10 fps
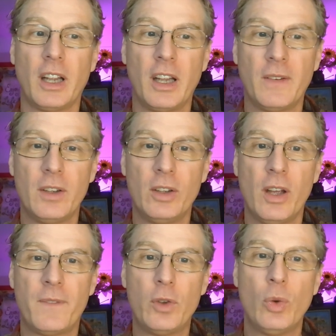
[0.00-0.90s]
if,
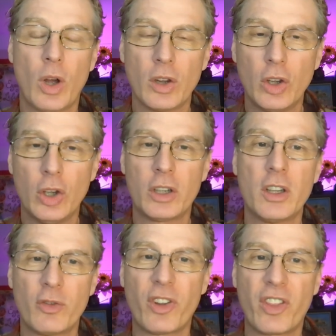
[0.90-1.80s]
if you are
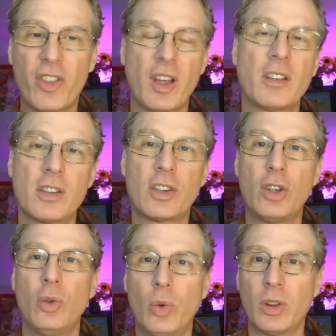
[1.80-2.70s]
looking for things
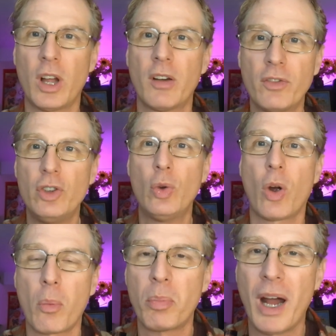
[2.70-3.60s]
to love, you
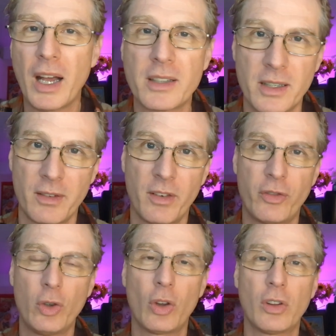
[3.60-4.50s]
are positive.
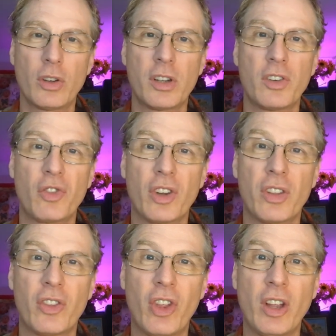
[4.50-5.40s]
If you're looking for
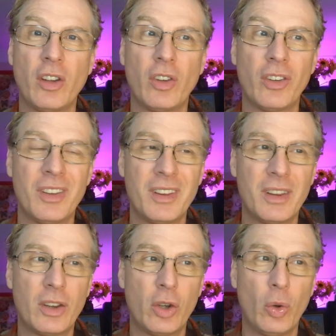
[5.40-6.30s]
things
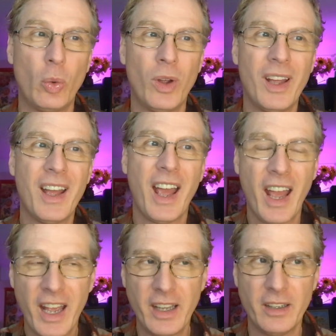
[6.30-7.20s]
to
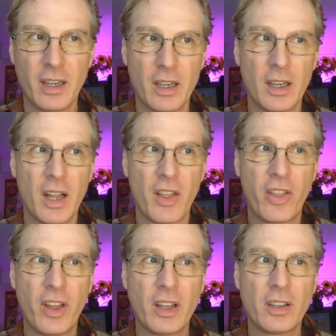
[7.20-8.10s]
hate,
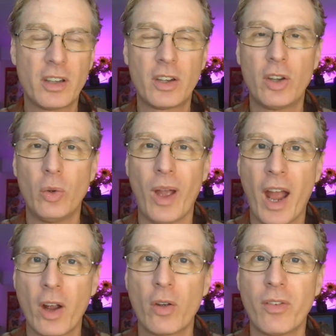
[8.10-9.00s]
things to
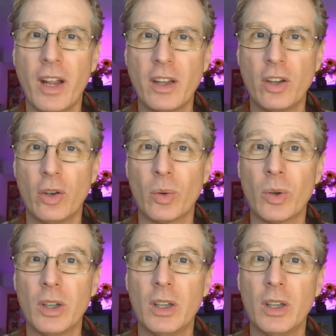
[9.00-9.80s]
aggravate you,